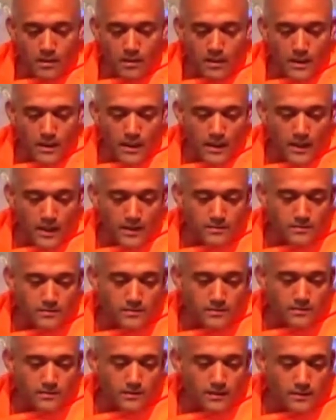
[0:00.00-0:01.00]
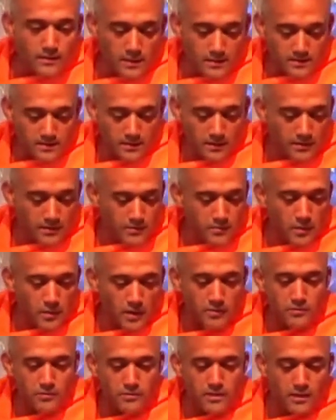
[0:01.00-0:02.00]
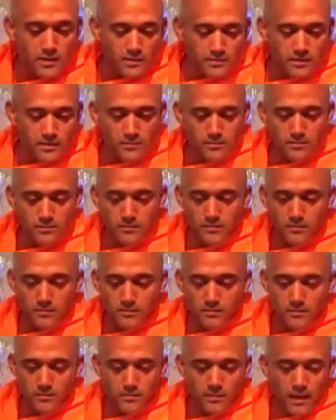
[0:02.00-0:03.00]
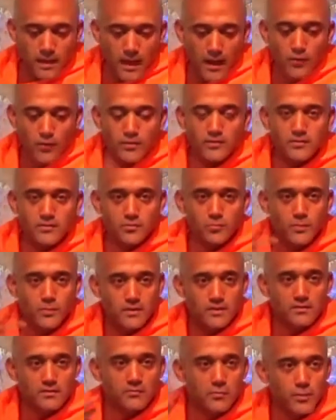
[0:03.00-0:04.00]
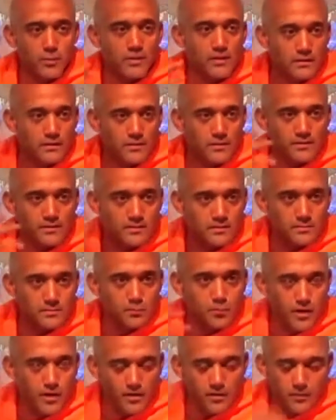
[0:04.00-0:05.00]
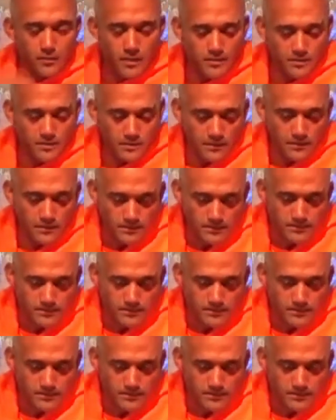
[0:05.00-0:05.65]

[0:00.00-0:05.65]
And he meets another monk who tells him how he should be repeating this prayer mentally.